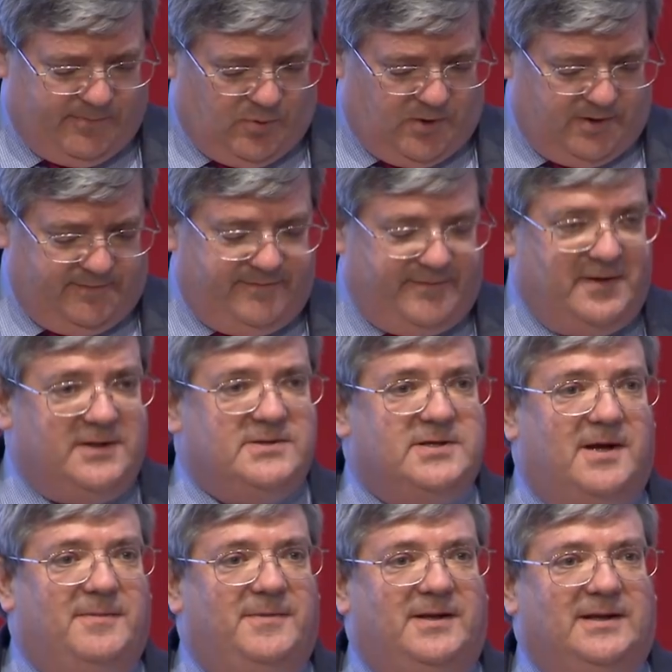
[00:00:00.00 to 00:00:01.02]
Warren Finch.
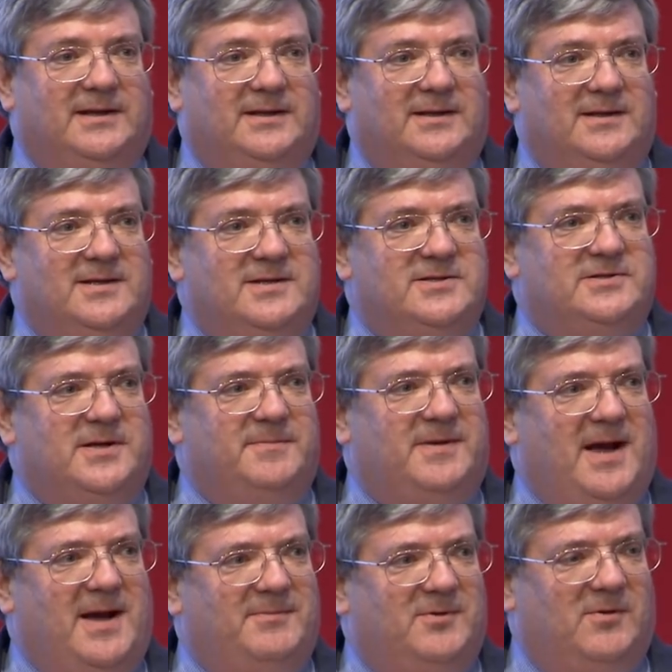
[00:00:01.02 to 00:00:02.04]
I'm the
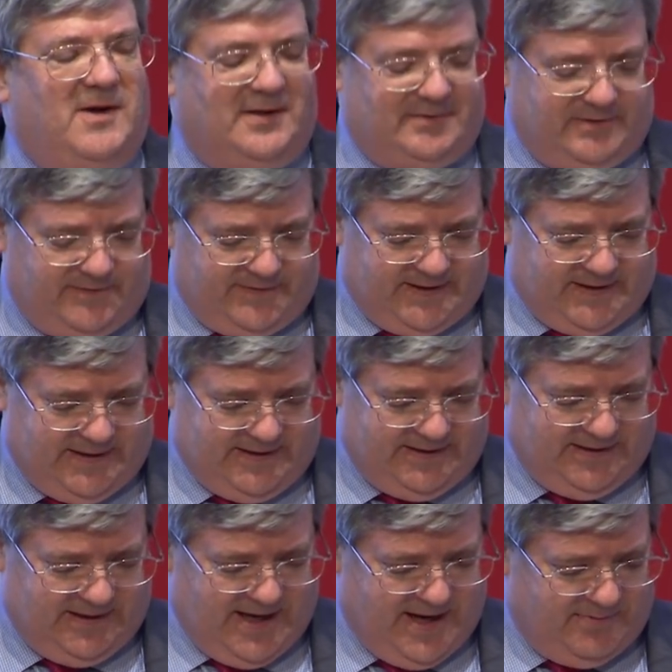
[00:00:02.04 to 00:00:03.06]
sometime director of the
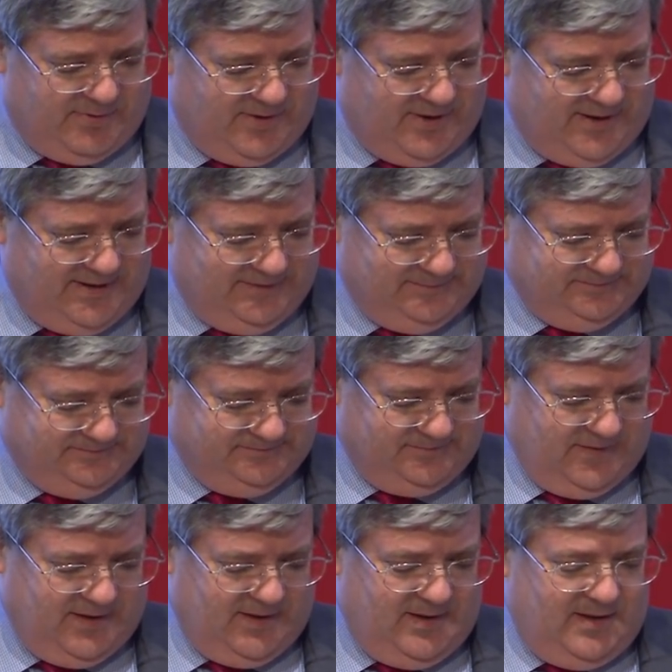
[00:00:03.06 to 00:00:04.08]
Kennedy Library.
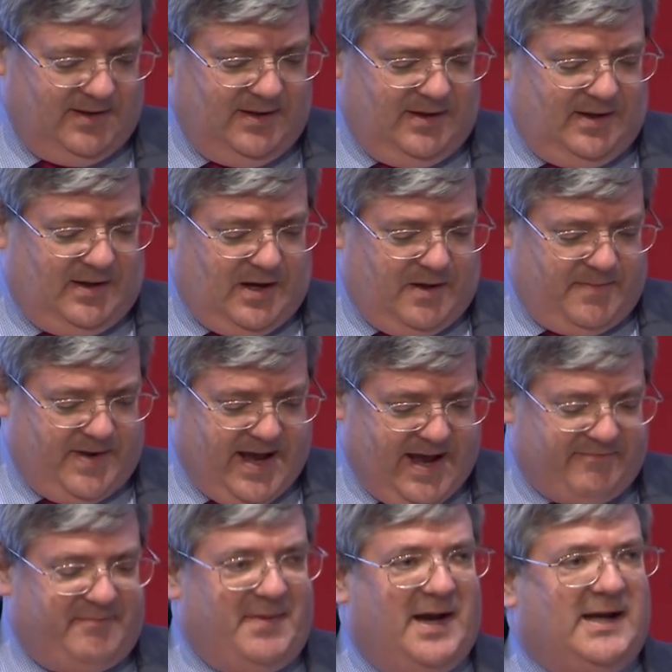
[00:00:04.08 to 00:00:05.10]
On
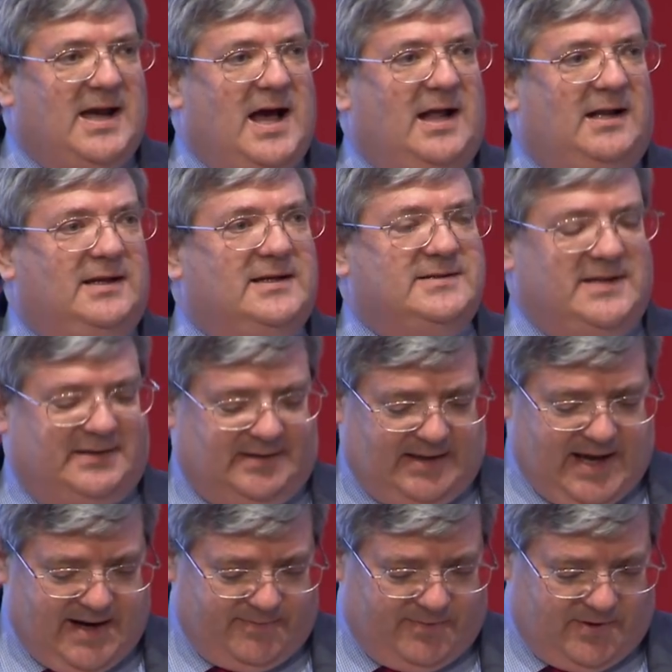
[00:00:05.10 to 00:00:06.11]
behalf of my colleagues at the
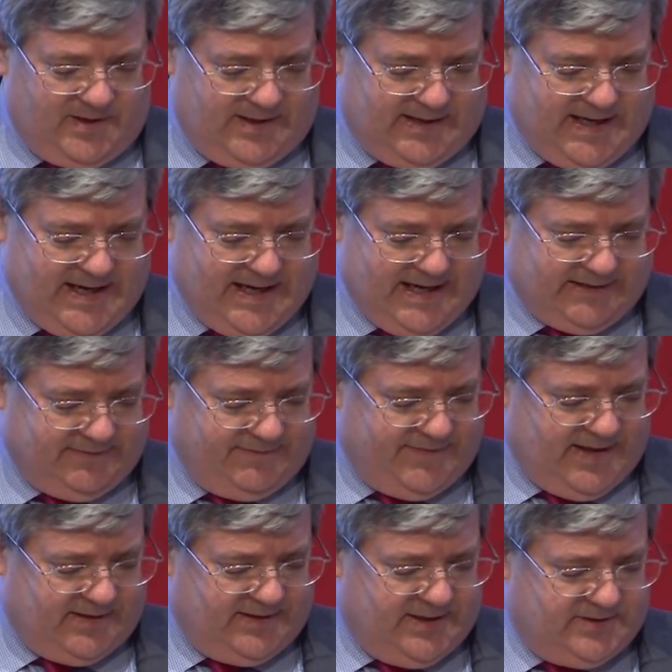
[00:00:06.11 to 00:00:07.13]
library and at the
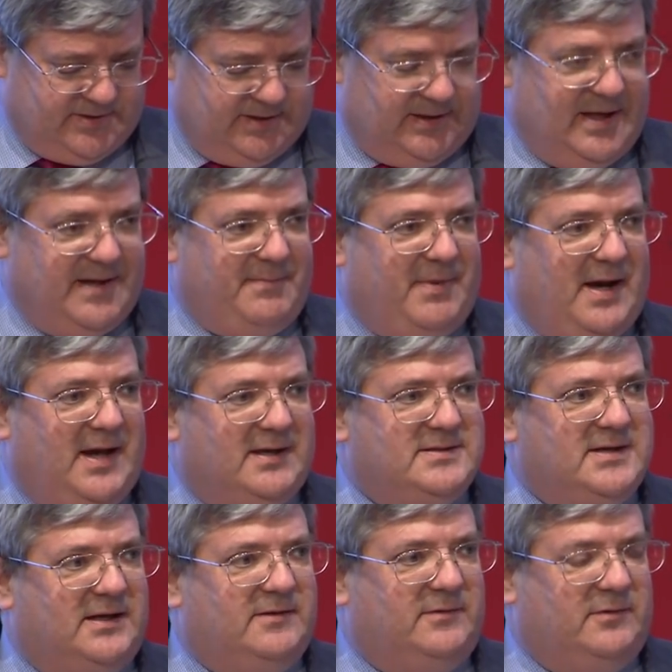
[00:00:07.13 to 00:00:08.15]
foundation led by
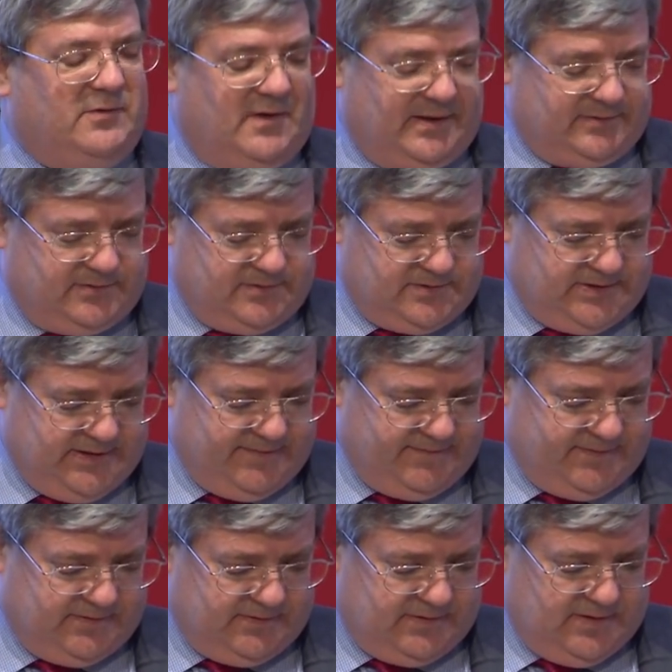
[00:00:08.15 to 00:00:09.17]
Executive Director
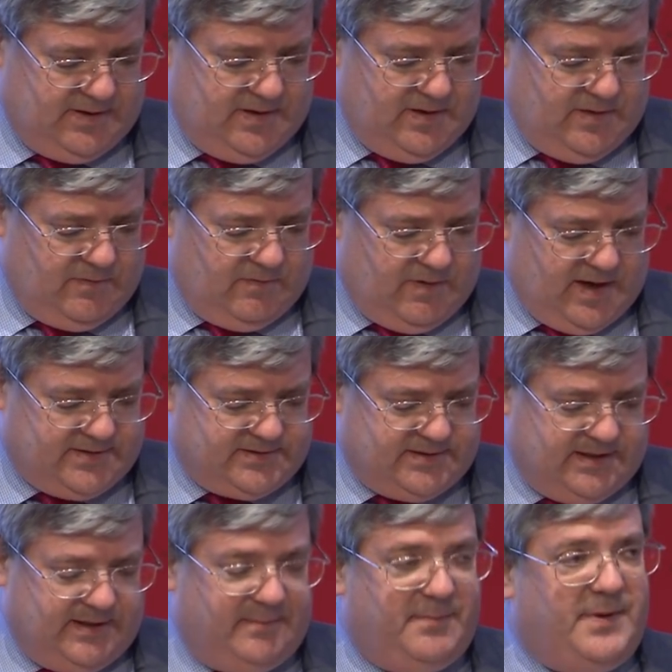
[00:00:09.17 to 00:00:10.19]
Stephen
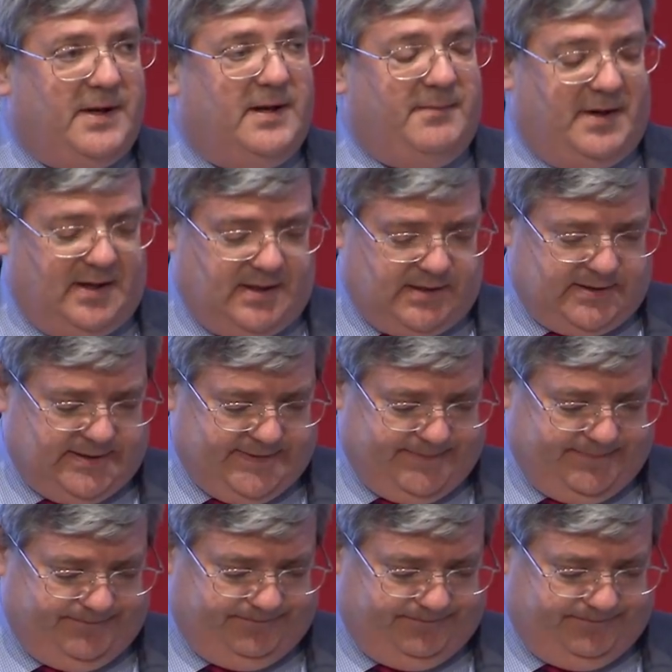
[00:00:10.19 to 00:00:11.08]
Rothstein, PEN America,